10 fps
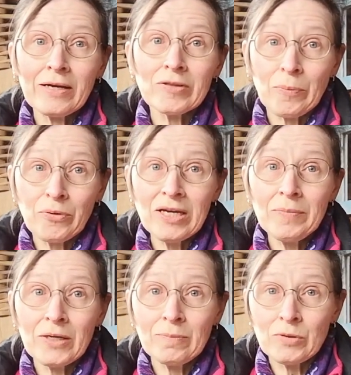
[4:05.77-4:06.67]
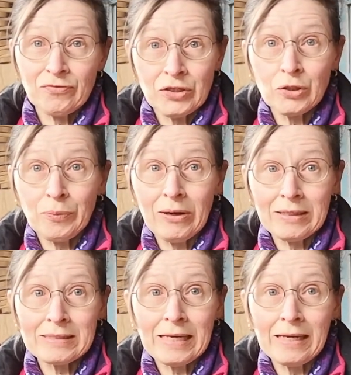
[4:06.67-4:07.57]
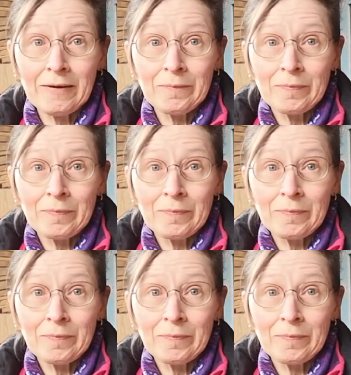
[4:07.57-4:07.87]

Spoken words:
at the premiums for your policy.